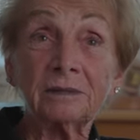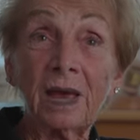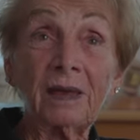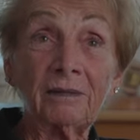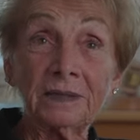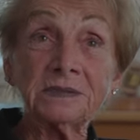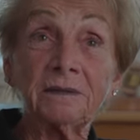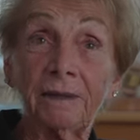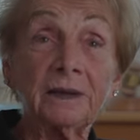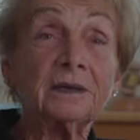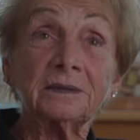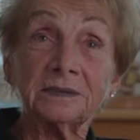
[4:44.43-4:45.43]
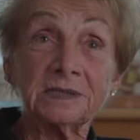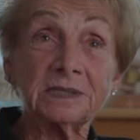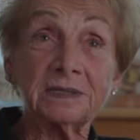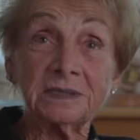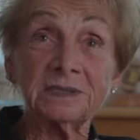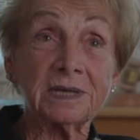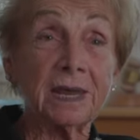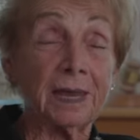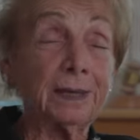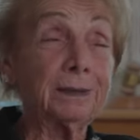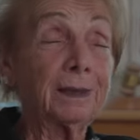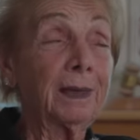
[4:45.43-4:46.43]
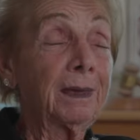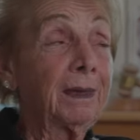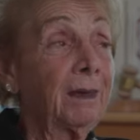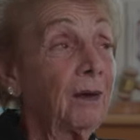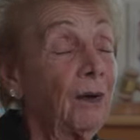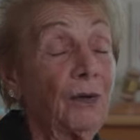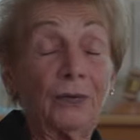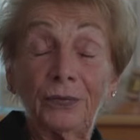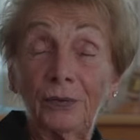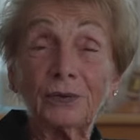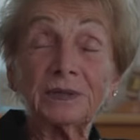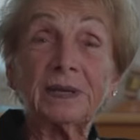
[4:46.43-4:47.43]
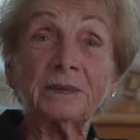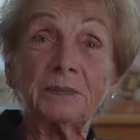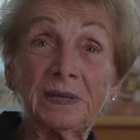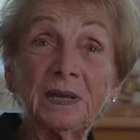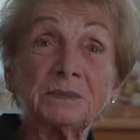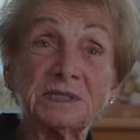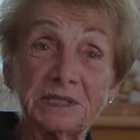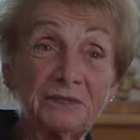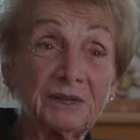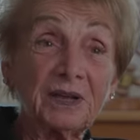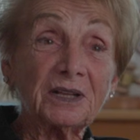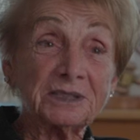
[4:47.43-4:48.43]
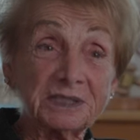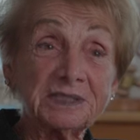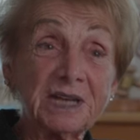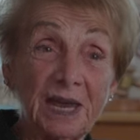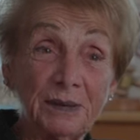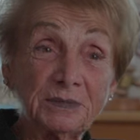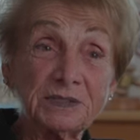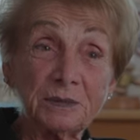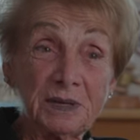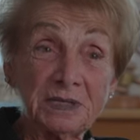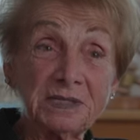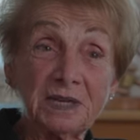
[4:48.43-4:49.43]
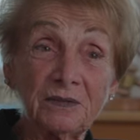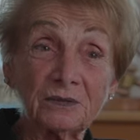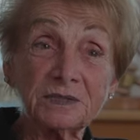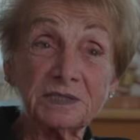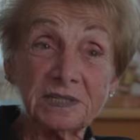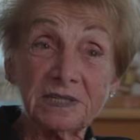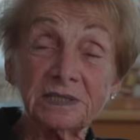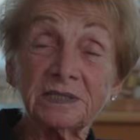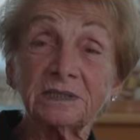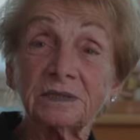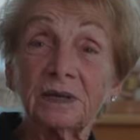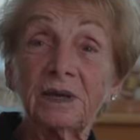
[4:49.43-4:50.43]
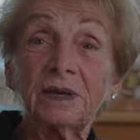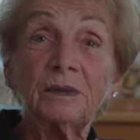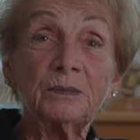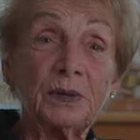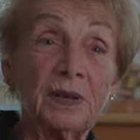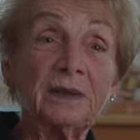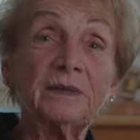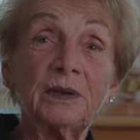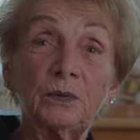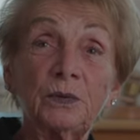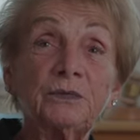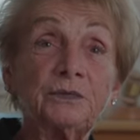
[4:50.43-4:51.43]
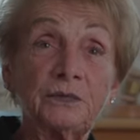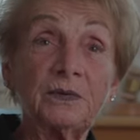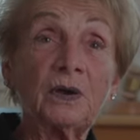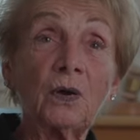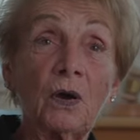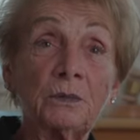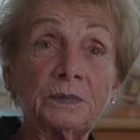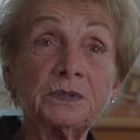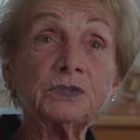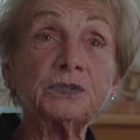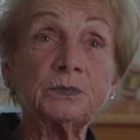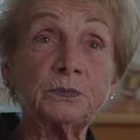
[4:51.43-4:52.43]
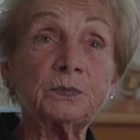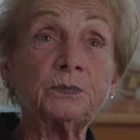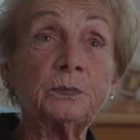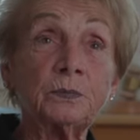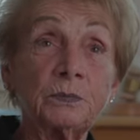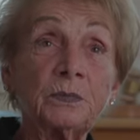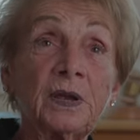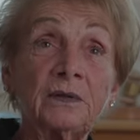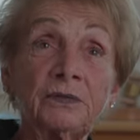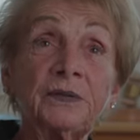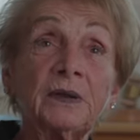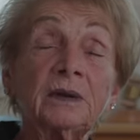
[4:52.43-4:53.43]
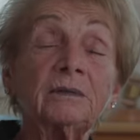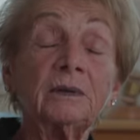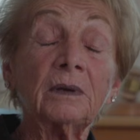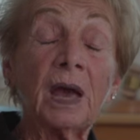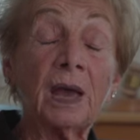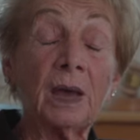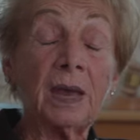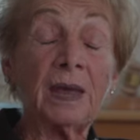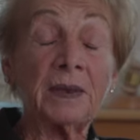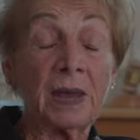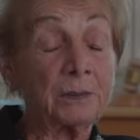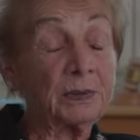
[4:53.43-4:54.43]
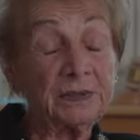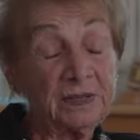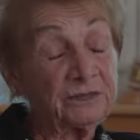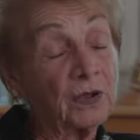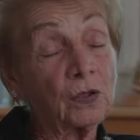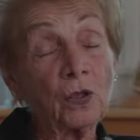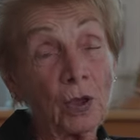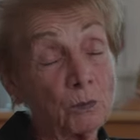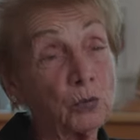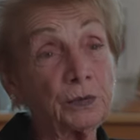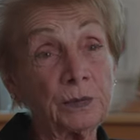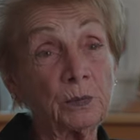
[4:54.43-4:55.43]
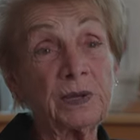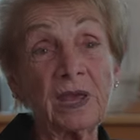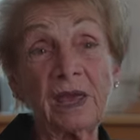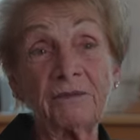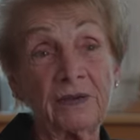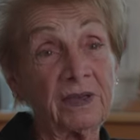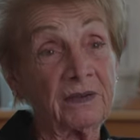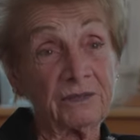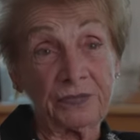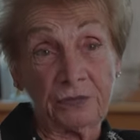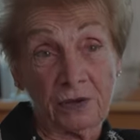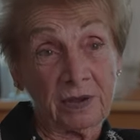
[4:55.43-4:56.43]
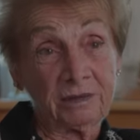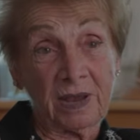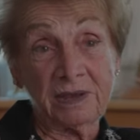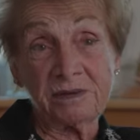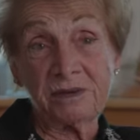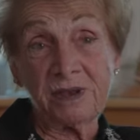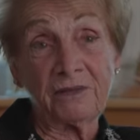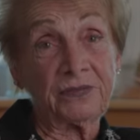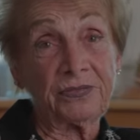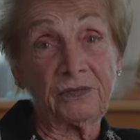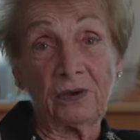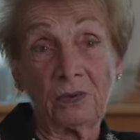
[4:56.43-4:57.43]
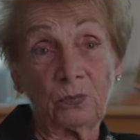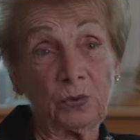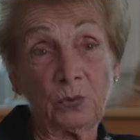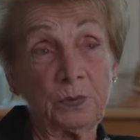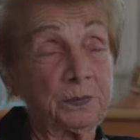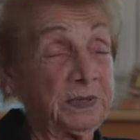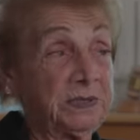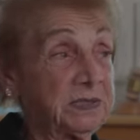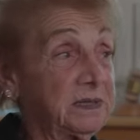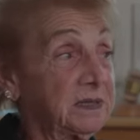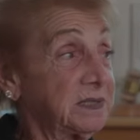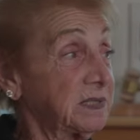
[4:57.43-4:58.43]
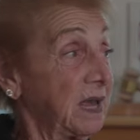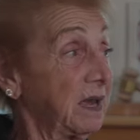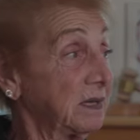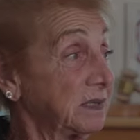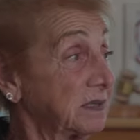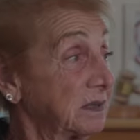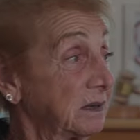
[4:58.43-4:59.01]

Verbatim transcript: I like to think to this day although it becomes difficult at times to maintain those standards, but I think we've accomplished everything. And I believe a lot more than we ever, ever thought. I never thought we would be to this size.